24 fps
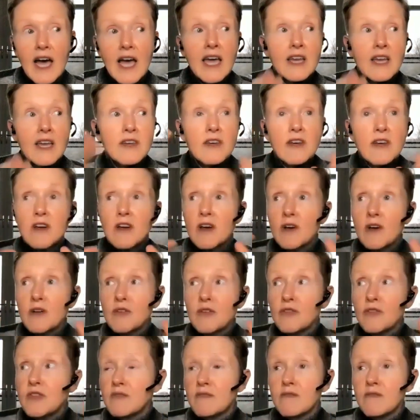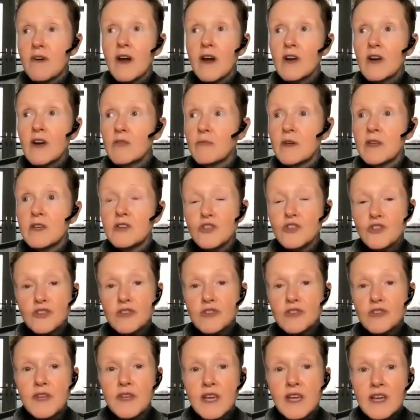And the environment is
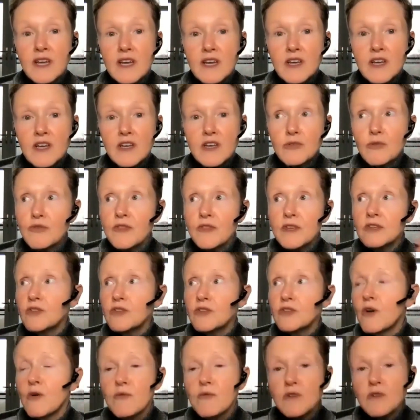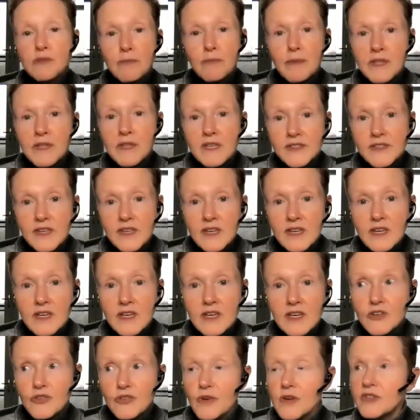shifting, so things aren't always pleasing.
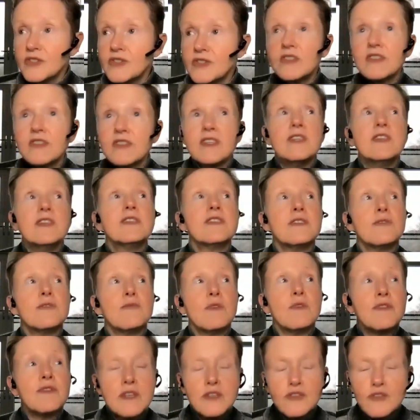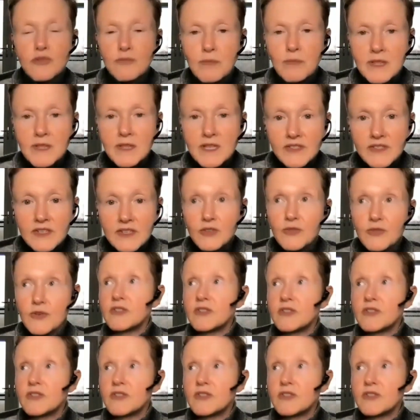Trust is easy when things are pleasing.